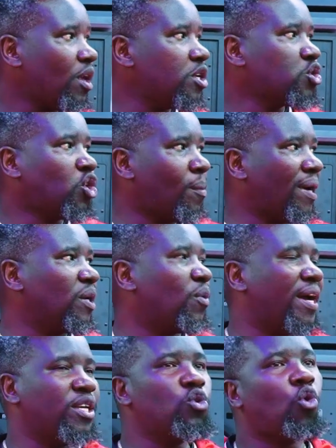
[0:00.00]
So normally
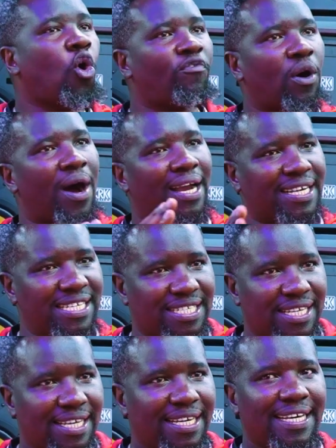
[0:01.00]
when you overwork
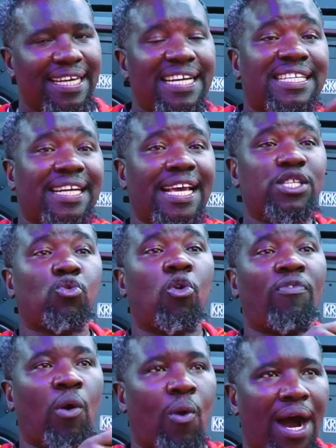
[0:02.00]
it, it tries to
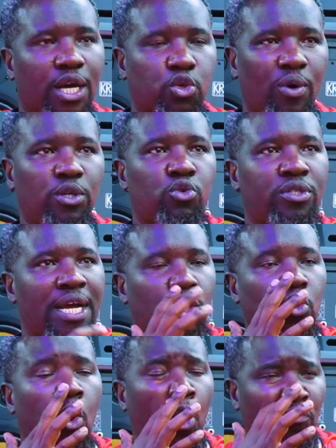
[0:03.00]
overwork. So when you try
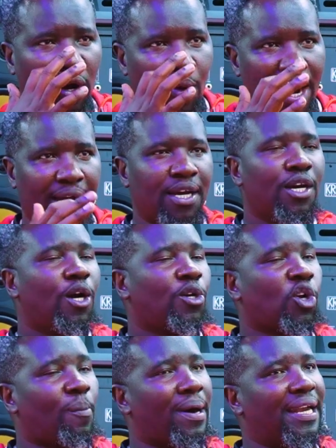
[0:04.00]
to overwork,
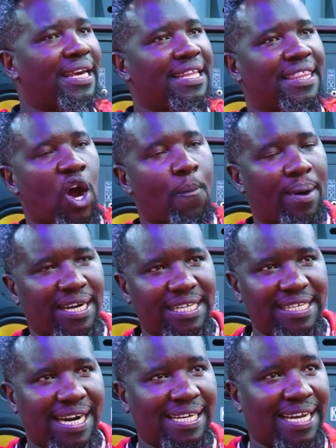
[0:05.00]
normally they're
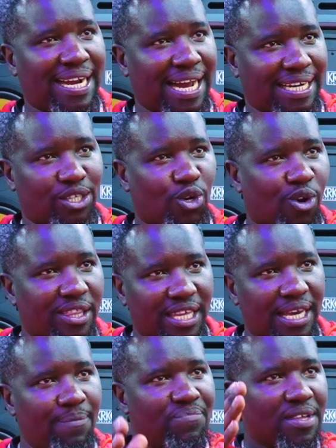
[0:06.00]
operating under a current called
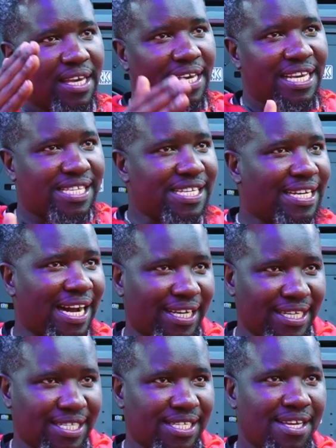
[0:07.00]
the AC
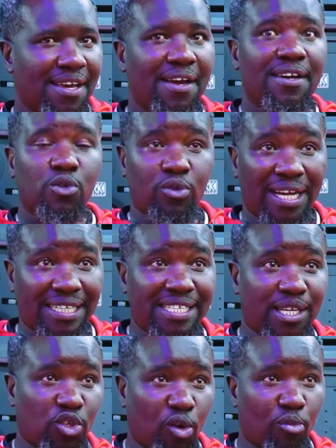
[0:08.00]
currents. So that
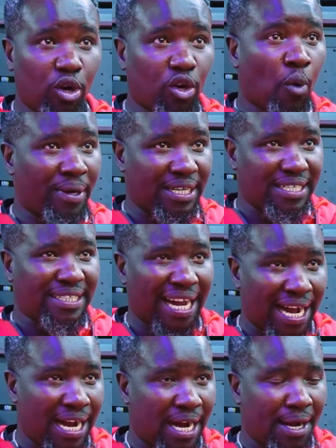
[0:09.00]
is a normal operating
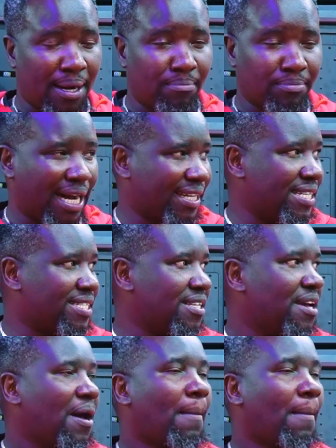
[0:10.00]
um, current.